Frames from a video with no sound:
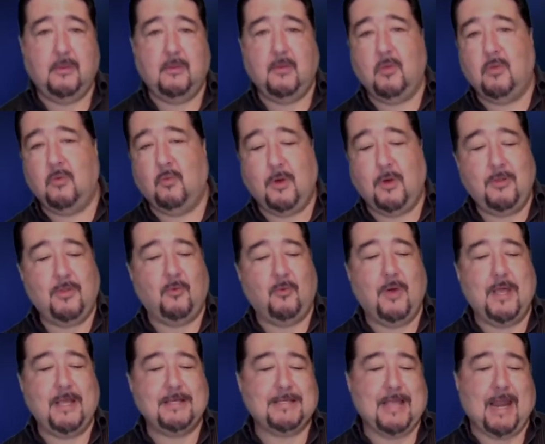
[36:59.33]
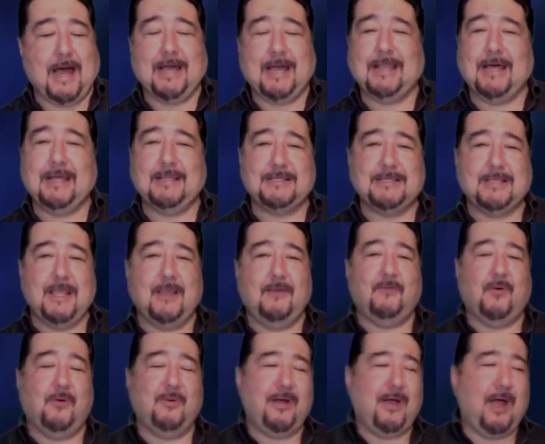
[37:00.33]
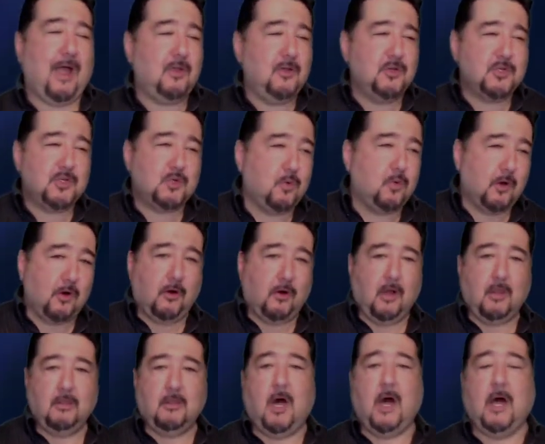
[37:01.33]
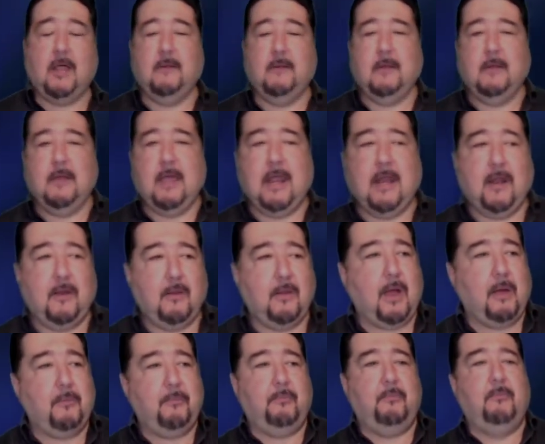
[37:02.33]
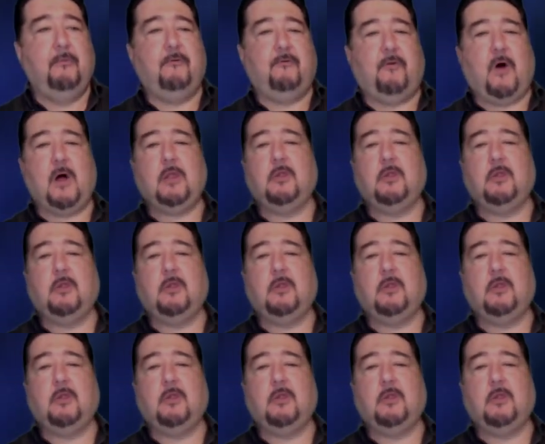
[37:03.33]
one of the ways that I like to stay informed, I use Twitter a lot, and I, I follow